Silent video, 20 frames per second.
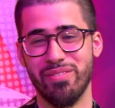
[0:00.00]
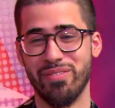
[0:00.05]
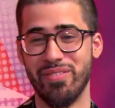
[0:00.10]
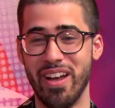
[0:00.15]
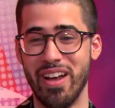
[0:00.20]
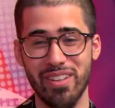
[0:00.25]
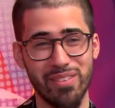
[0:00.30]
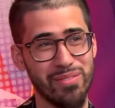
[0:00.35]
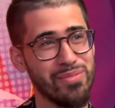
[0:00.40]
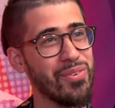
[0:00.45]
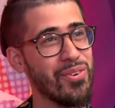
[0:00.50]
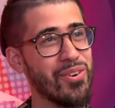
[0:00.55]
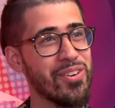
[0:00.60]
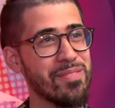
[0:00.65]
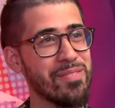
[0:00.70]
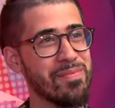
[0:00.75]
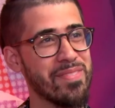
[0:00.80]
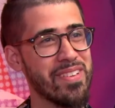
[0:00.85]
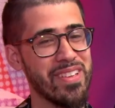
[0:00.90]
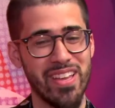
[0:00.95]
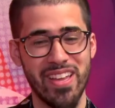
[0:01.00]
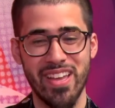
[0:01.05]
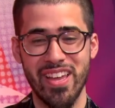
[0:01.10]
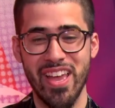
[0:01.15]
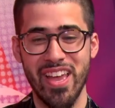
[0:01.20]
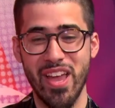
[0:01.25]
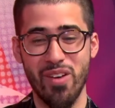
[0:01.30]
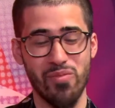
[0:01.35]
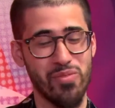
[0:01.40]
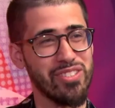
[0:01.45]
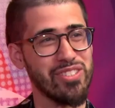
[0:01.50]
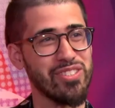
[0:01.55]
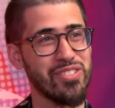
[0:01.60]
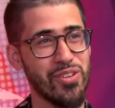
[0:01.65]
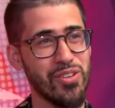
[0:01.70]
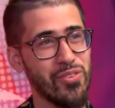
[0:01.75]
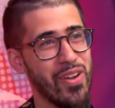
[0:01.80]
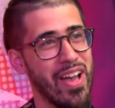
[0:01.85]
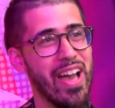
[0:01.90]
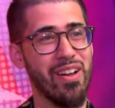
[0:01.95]
fighting for, and we
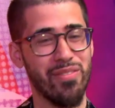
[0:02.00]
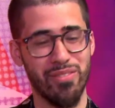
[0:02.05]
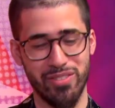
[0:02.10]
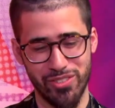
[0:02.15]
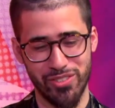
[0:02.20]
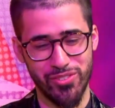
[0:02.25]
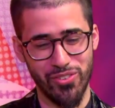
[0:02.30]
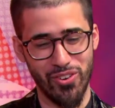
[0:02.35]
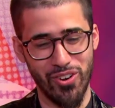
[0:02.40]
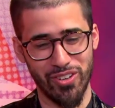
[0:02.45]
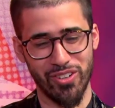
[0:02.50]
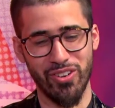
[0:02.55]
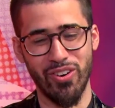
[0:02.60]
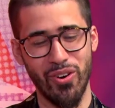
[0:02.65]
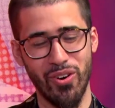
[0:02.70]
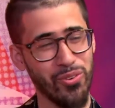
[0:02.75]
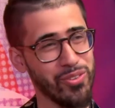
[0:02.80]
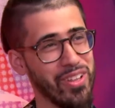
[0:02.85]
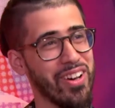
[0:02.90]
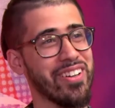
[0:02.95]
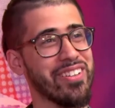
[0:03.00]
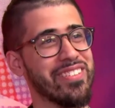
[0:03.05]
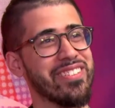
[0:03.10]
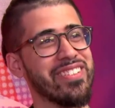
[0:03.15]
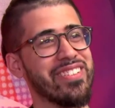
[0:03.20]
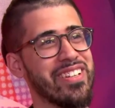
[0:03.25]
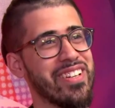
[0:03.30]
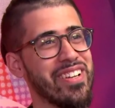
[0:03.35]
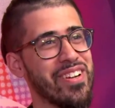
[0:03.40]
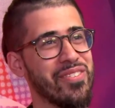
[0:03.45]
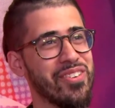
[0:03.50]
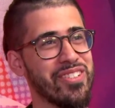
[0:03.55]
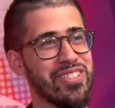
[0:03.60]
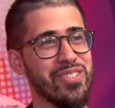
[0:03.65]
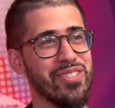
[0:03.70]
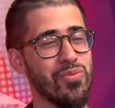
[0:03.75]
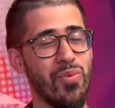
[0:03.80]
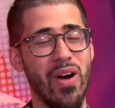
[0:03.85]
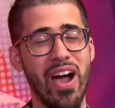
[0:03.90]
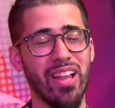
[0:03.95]
still have a strong hold on, which
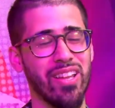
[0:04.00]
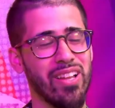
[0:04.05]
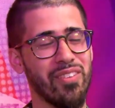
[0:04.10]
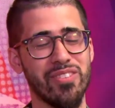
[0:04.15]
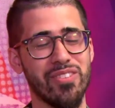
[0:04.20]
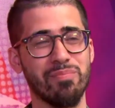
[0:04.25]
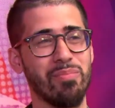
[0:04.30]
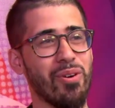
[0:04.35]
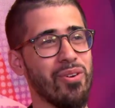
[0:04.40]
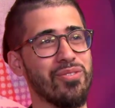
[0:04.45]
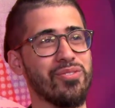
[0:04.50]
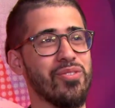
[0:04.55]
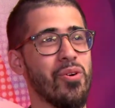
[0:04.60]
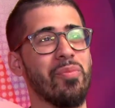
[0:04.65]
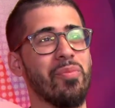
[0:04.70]
is why I love this borough so